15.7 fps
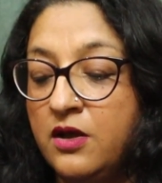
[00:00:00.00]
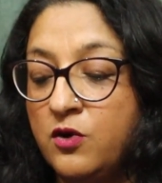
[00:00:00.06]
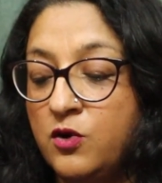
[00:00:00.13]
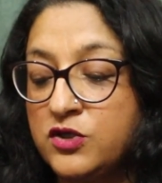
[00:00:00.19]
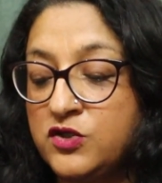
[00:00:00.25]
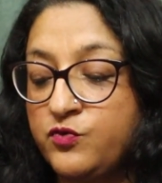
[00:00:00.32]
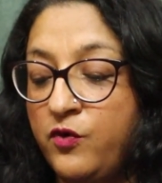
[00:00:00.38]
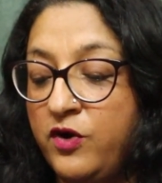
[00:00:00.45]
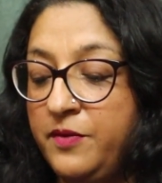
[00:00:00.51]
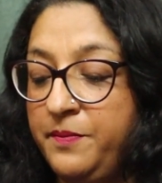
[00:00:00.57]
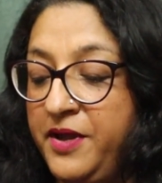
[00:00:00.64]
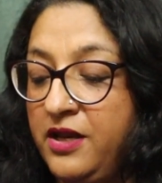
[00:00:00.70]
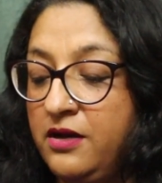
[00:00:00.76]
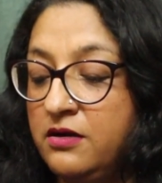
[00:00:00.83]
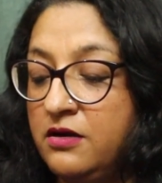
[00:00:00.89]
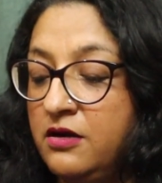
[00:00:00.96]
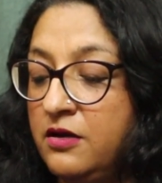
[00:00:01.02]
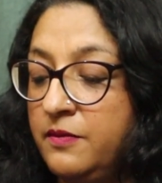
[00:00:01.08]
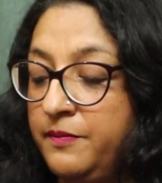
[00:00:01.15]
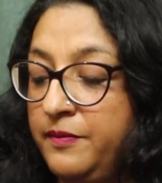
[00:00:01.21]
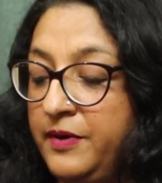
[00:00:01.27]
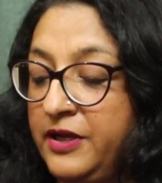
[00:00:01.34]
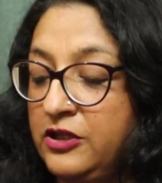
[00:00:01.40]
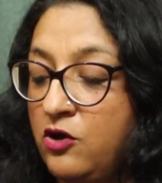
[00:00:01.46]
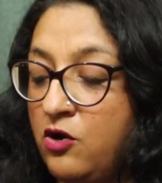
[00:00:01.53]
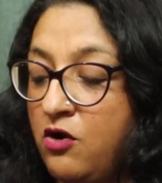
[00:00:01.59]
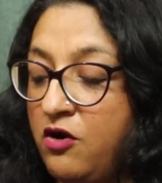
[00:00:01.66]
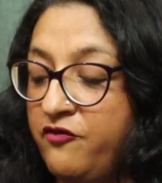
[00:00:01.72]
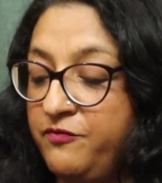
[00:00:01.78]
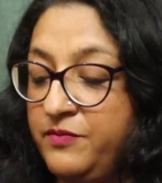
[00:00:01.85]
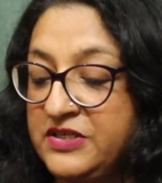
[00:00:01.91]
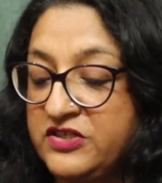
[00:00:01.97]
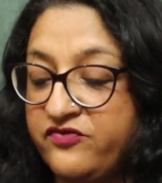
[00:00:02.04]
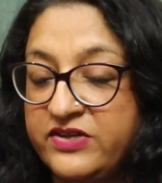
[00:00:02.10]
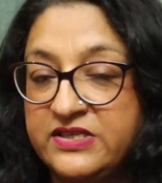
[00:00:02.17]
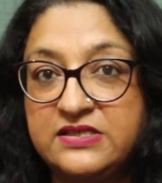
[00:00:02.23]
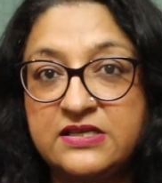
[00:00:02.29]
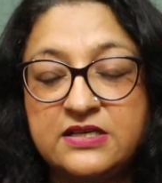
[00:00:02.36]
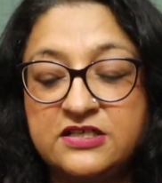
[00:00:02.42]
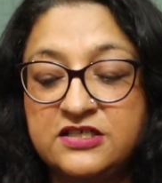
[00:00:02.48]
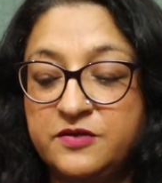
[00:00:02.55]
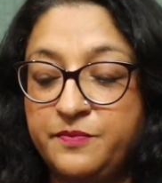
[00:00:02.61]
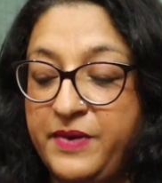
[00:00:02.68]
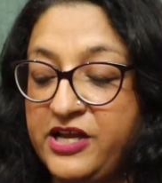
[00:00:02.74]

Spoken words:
Cotswold manor, plethora of mistresses,